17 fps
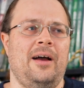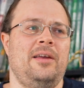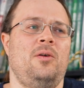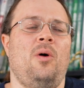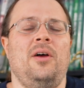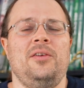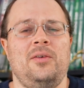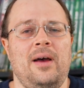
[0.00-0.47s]

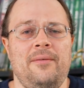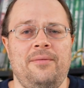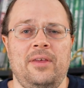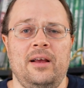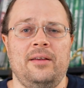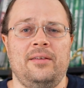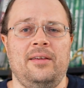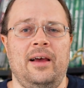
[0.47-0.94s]
You also have
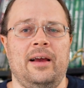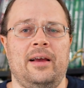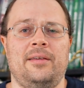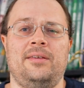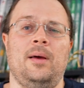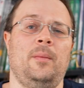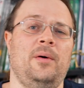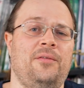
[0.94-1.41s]
things like
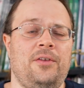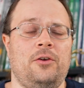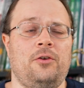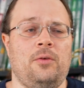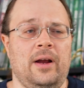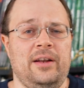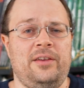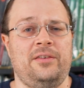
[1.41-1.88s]
some of the
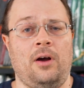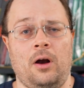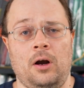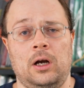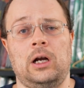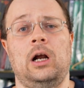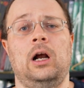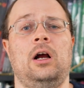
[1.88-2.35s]
traits
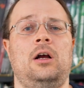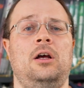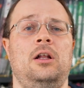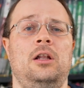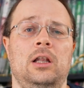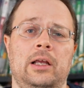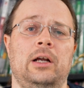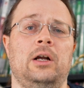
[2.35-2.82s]
are
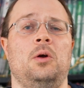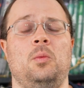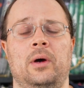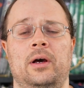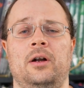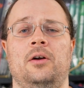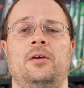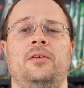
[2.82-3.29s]
clear
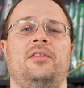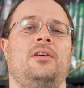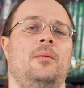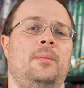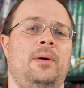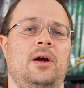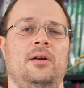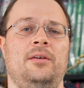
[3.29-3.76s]
winners
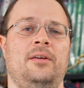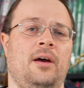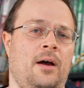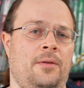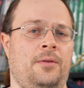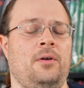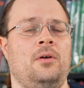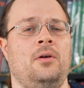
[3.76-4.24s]
compared to
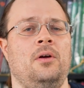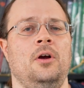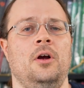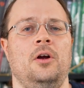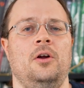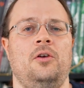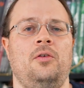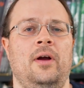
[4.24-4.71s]
other
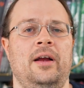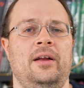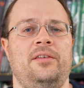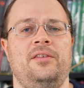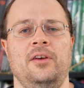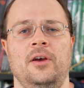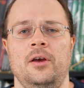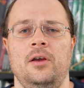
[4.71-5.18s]

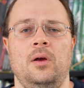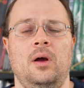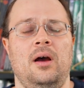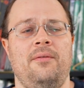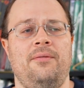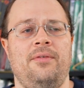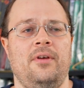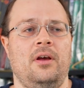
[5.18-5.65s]
traits. You
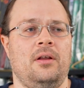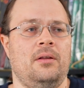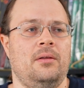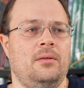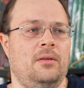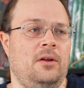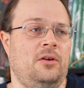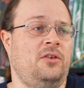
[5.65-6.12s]
have the
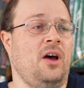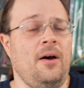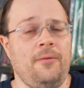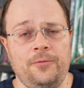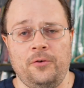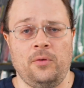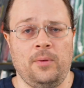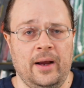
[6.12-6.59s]

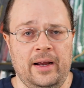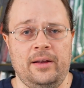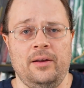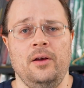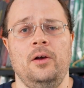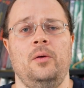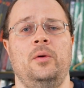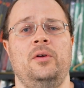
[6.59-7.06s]
tough trait,
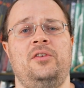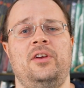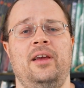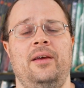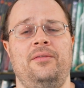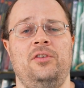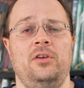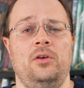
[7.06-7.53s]
which
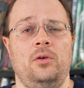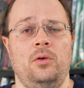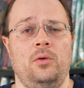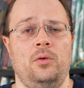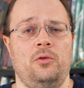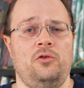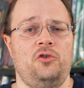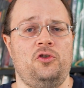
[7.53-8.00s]
gives
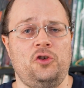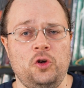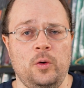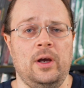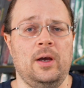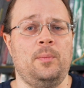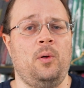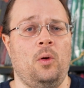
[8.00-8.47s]
you 2
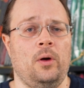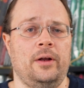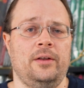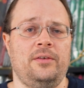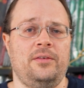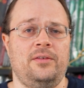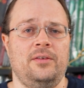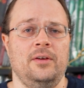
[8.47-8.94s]
hit
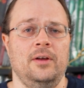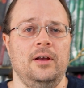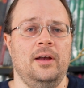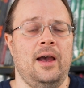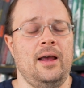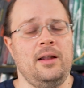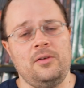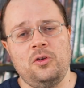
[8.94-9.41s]
points.
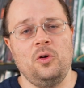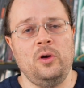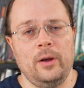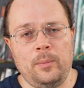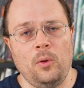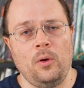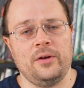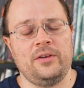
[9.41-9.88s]
And 2
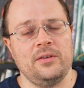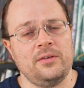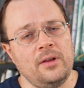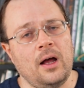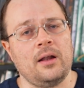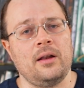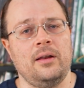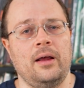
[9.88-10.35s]
hit points is
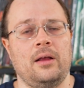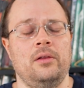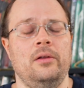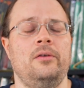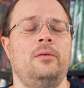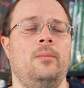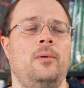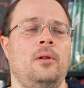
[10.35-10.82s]
not a
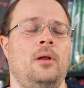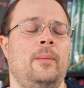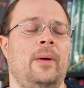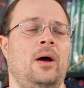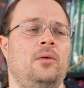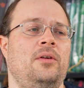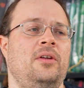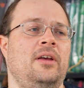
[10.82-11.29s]
negligible
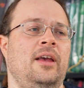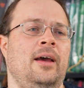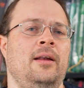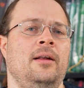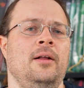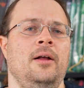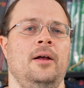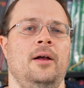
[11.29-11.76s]
amount to
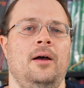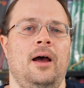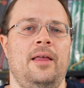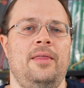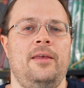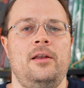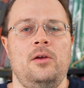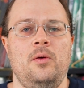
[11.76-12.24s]
get.
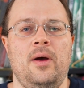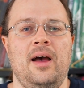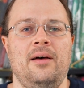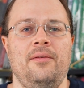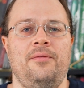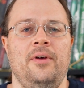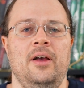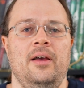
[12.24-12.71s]
And then you
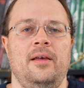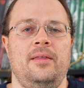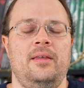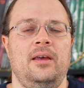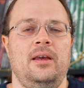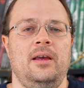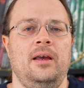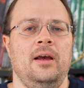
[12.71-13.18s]
have
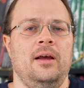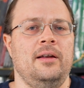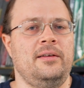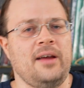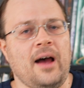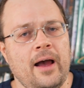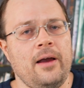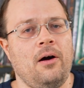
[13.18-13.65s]
the
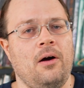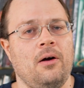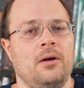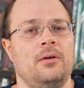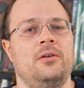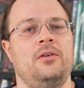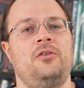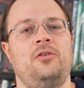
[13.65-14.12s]

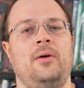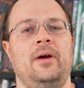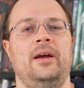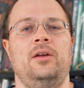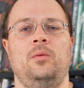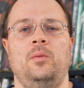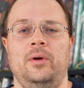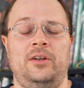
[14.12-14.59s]
diehard trait,
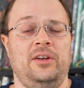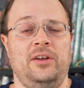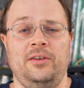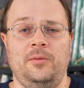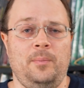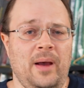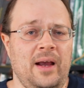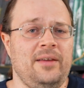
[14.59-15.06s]
which
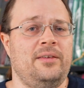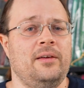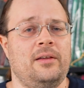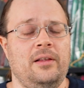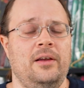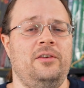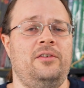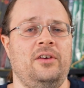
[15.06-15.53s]
is
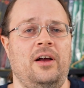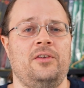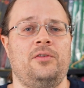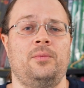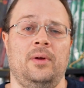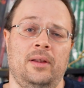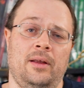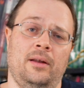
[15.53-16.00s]
basically
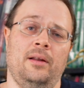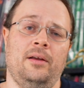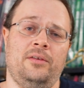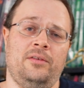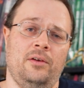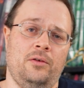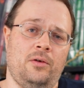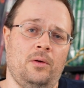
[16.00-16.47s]
just
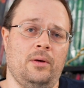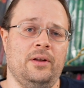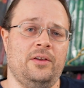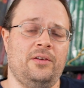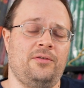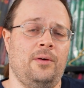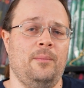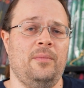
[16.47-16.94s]
relentless
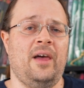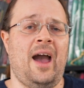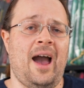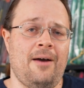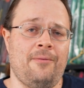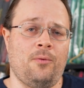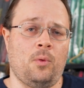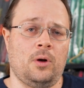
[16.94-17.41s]
endurance from the
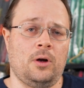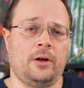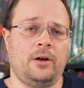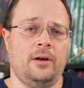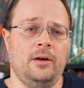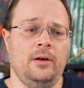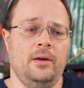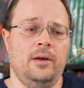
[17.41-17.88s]
half-orc
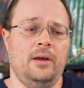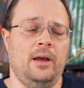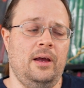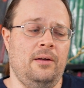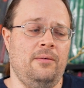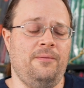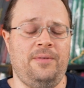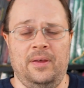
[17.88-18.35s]

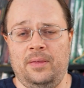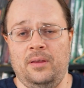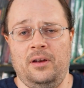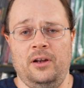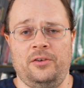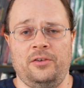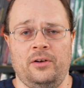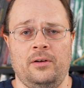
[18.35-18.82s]
in 5th
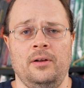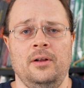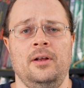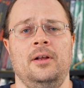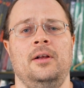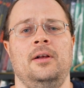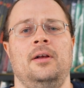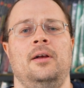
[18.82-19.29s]
edition.
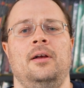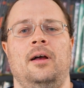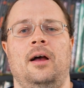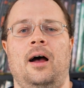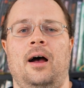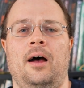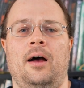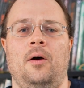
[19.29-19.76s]

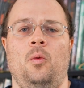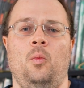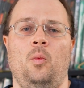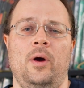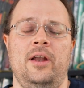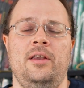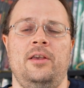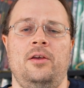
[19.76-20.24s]

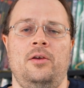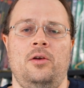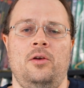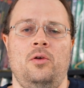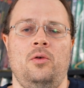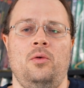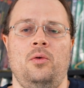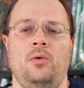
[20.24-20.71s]
When
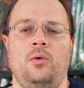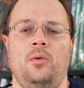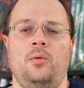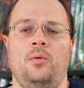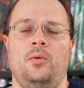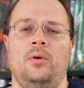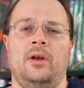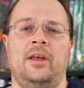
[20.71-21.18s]

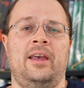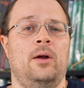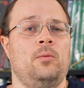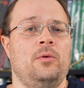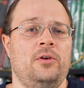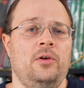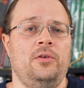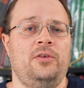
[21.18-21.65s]
you get
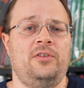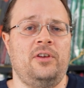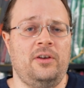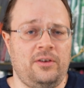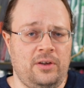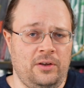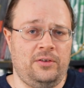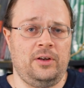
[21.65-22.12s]

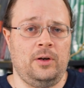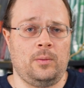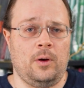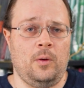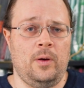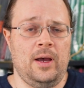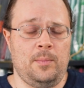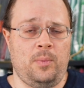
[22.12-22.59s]
reduced to
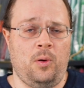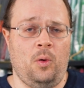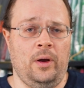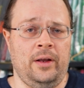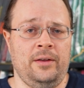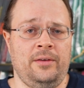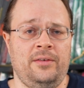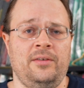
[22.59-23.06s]
0 hit
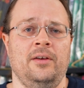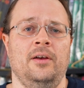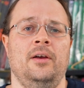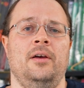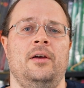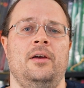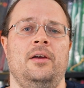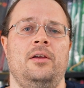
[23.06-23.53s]
points,
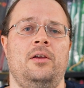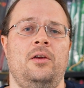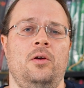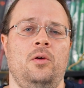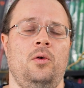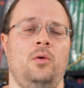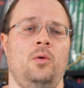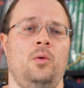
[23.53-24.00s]

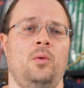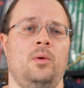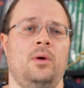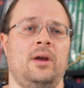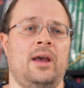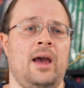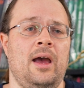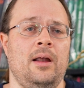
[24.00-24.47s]
you
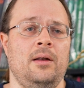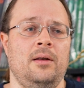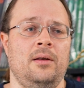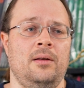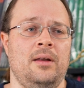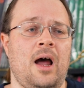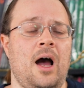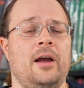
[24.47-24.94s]

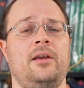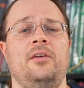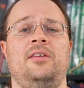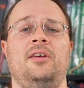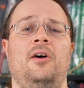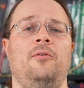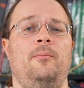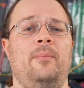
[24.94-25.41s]
can knock
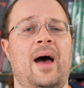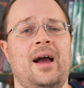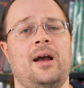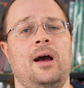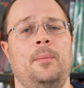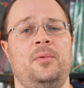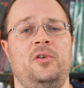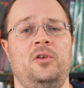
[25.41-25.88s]
yourself
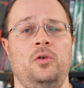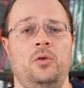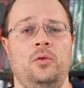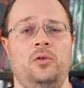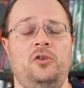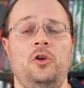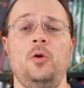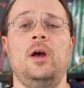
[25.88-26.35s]
back up to
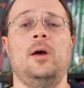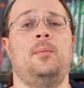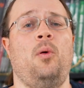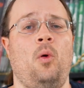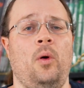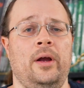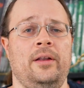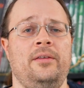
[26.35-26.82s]
2 hit
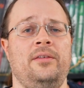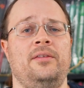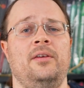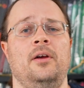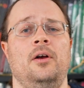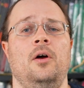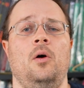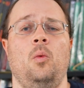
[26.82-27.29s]

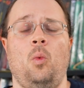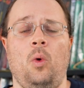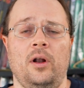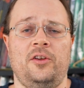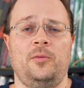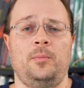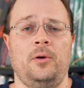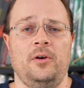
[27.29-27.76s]
points
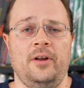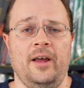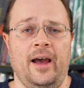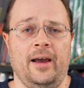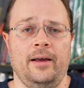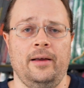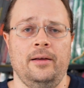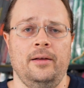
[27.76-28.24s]
once per
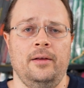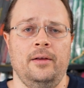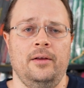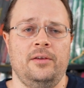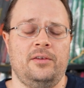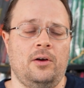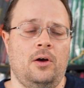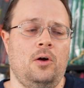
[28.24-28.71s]
day.
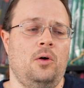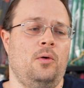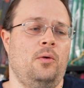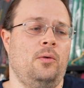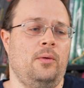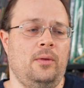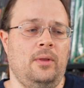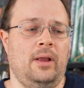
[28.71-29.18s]

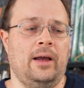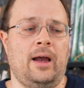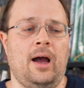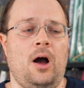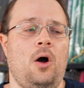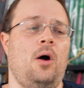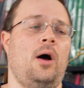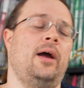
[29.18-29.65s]
So, like,
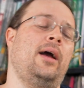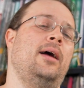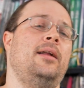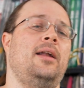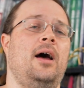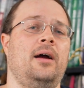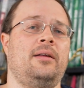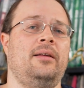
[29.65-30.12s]
oh, I
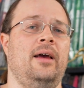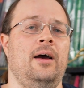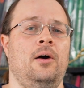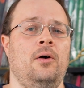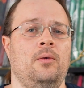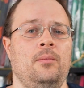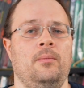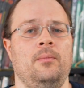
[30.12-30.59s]
got knocked
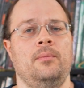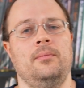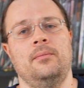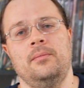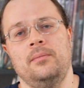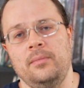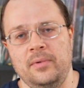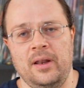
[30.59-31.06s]
down,
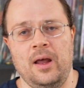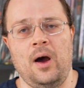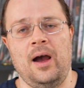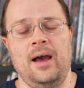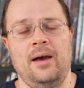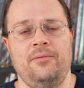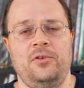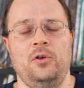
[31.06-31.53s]
now I
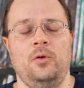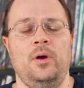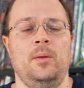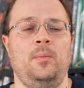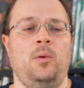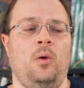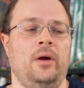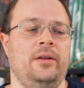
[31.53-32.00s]
have 2
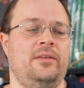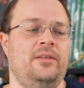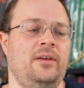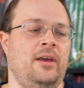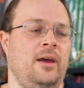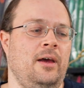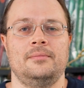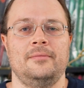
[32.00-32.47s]
hit points
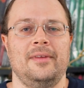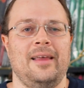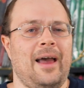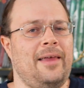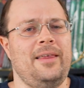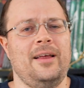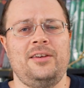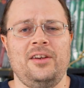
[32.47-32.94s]
again.
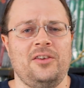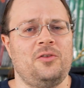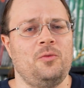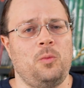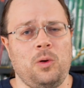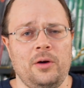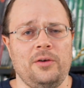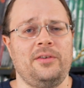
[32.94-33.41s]
And that's just
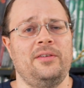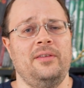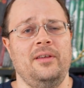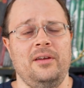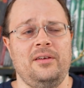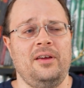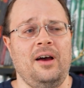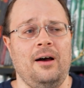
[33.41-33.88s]
worse
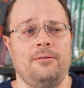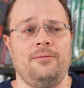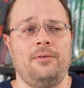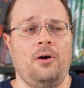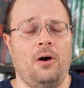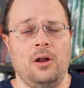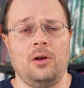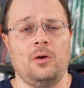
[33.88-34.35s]
than tough
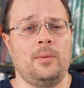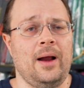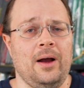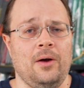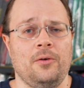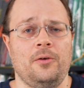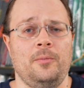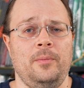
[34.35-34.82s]
all
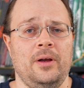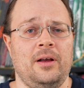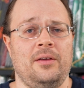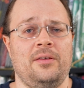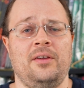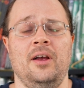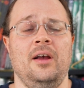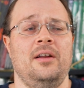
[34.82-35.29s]
around,
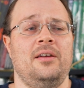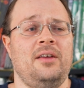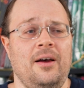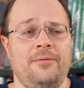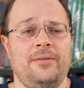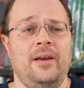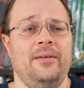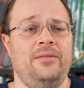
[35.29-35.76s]
because
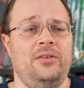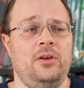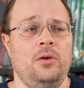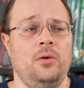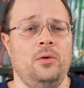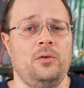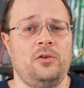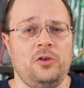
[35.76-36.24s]
tough gives
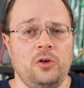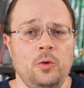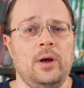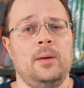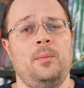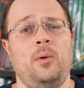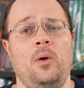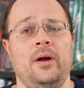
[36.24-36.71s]
you 2
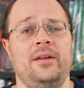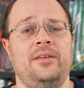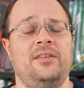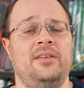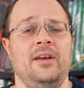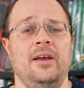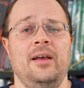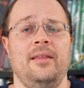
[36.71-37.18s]
hit
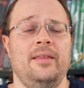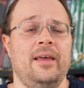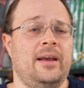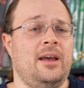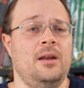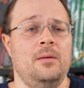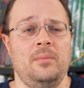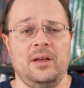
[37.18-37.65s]
points that
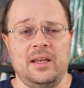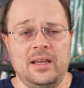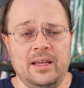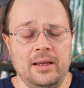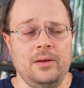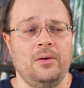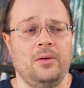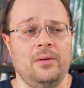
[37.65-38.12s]
can be
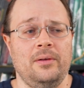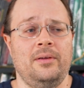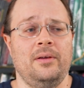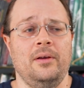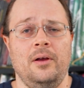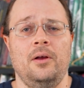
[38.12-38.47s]
healed